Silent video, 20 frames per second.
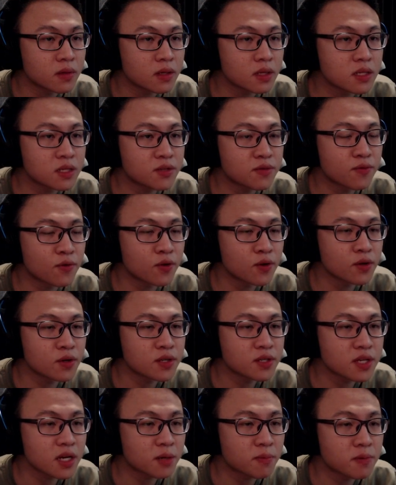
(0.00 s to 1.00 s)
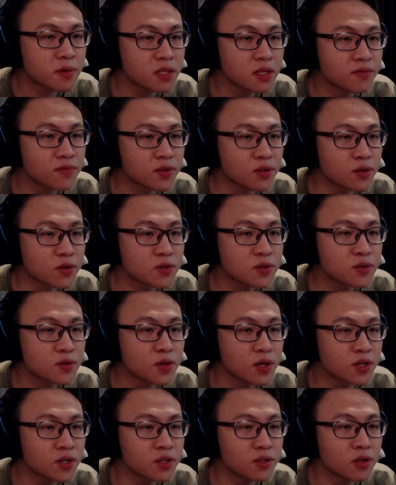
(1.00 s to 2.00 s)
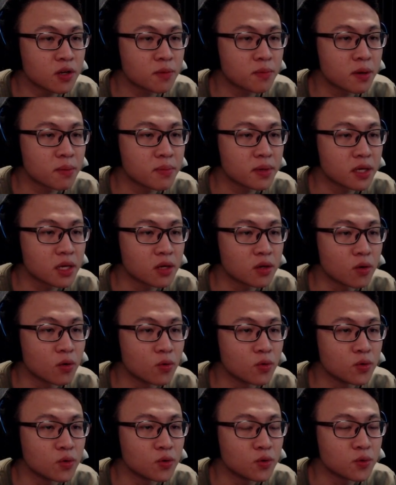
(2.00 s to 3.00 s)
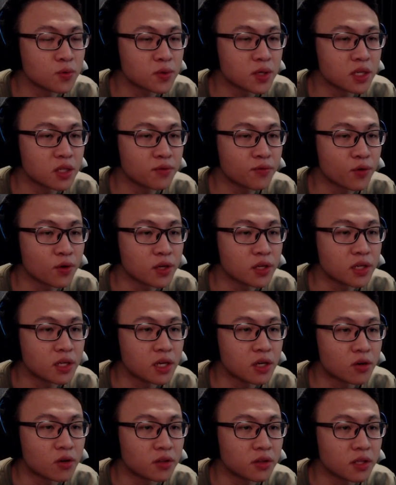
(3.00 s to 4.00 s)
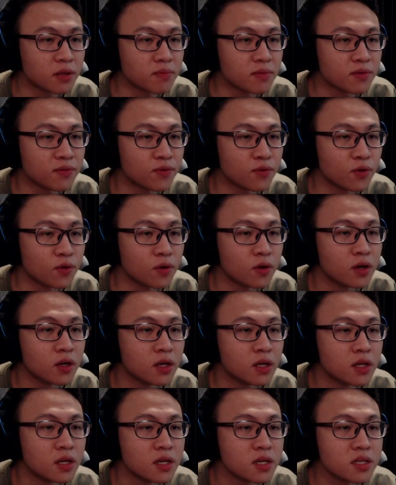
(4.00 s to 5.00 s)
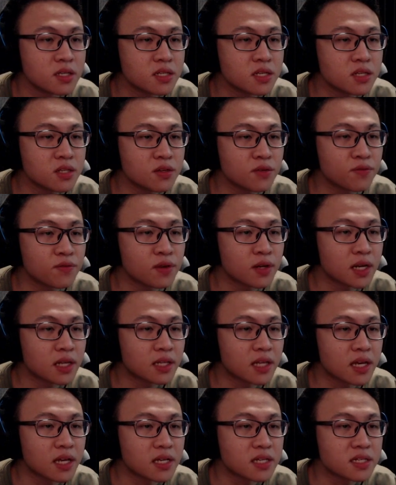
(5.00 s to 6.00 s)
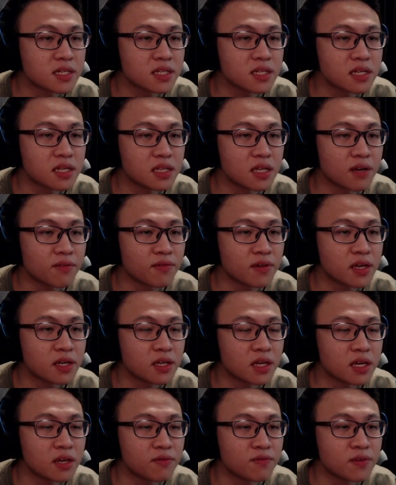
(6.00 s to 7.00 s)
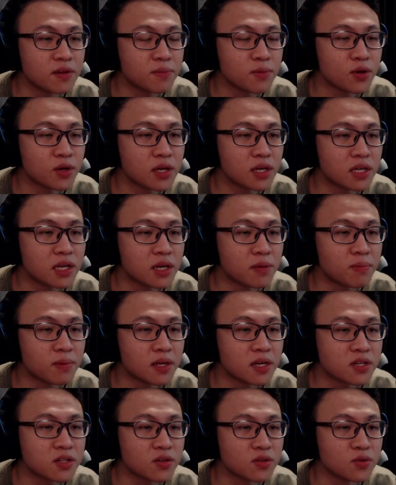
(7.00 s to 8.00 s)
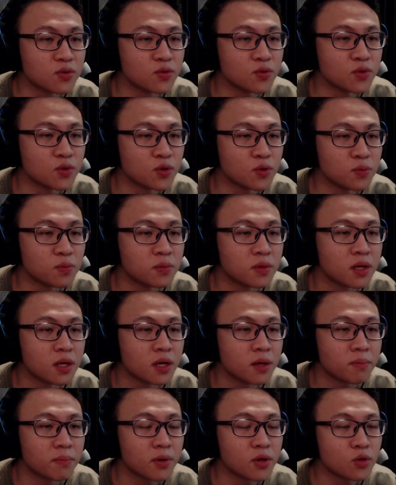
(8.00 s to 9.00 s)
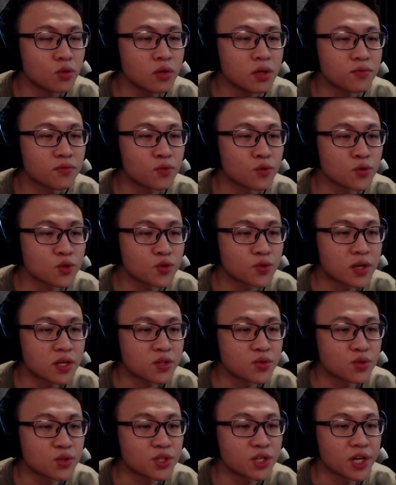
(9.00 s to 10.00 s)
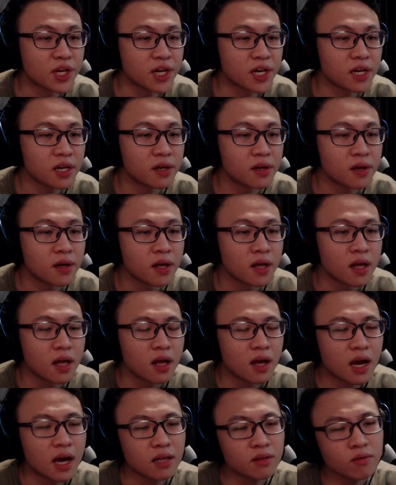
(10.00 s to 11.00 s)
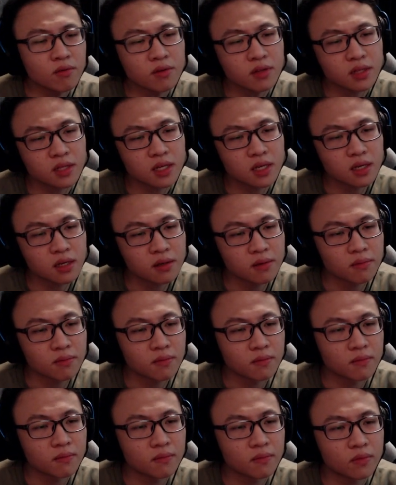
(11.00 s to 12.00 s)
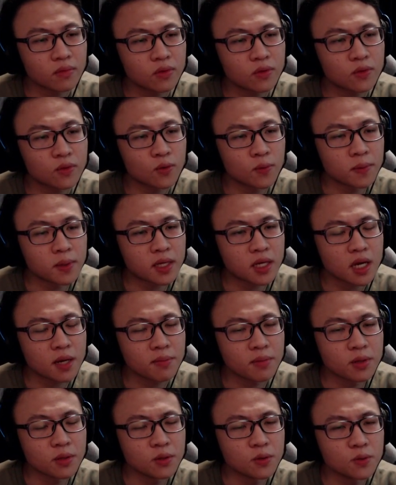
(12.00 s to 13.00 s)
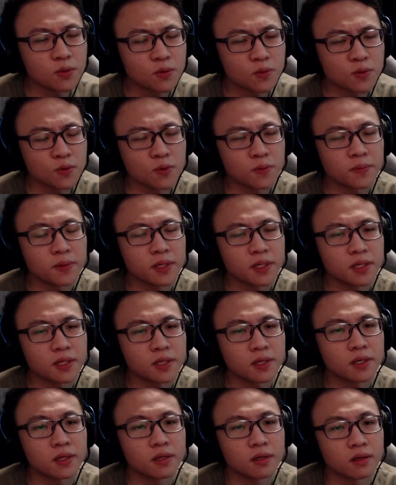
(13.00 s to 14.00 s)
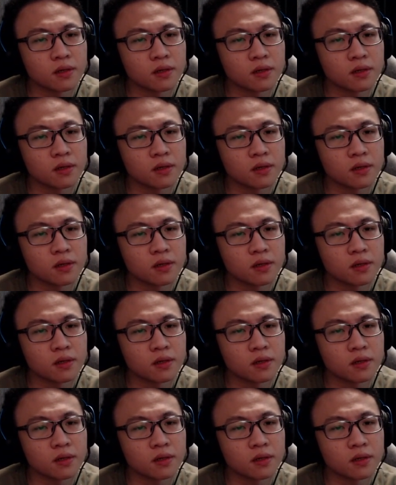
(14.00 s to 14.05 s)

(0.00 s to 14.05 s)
It's for his Arkpedia videos. You actually thought about making your own YouTube channel for AK content before, since you feel like there isn't enough female AK players on YouTube, but you don't have good spreads to share. I don't think to become a YouTuber,